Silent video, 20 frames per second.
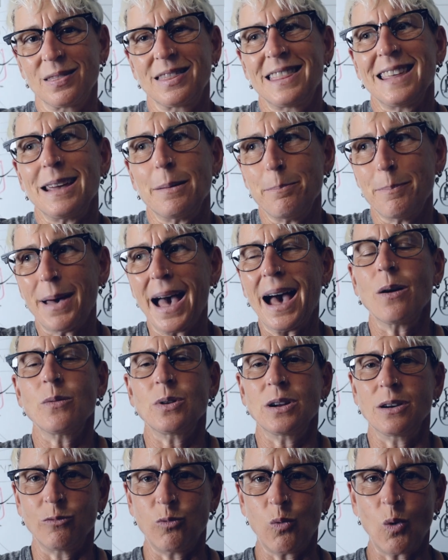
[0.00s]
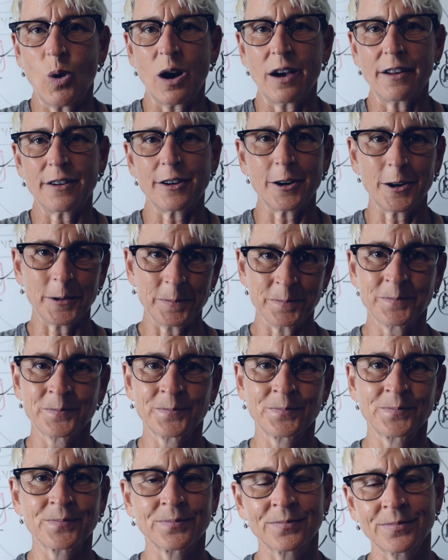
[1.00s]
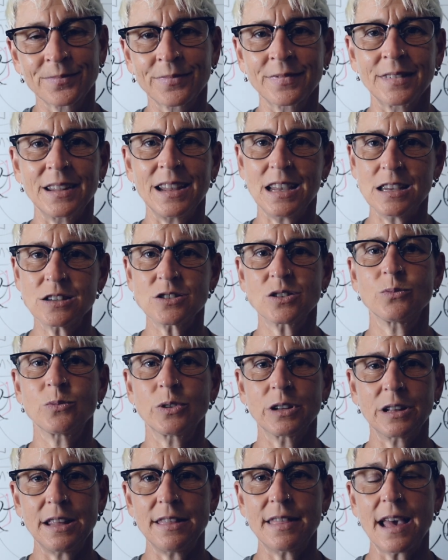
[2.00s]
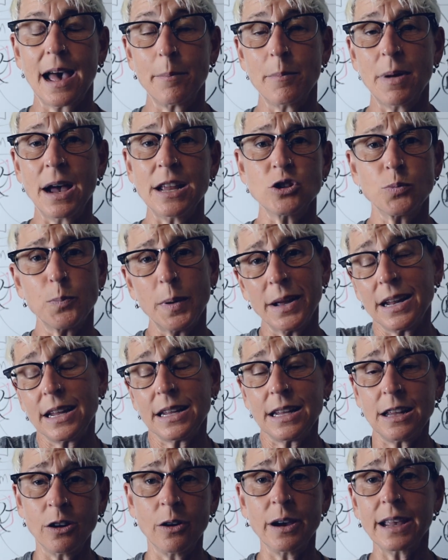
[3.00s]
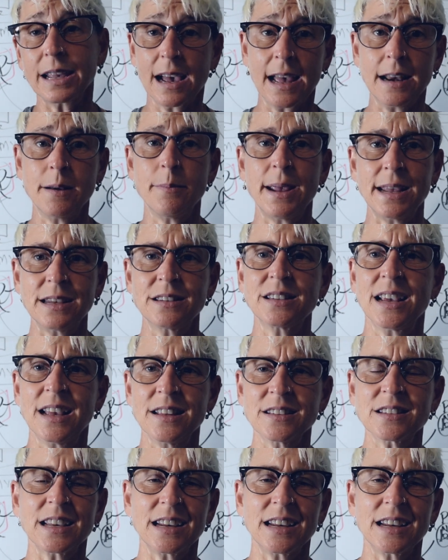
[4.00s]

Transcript: The amount of water isn't really that much, but it, you know, it kind of makes sense.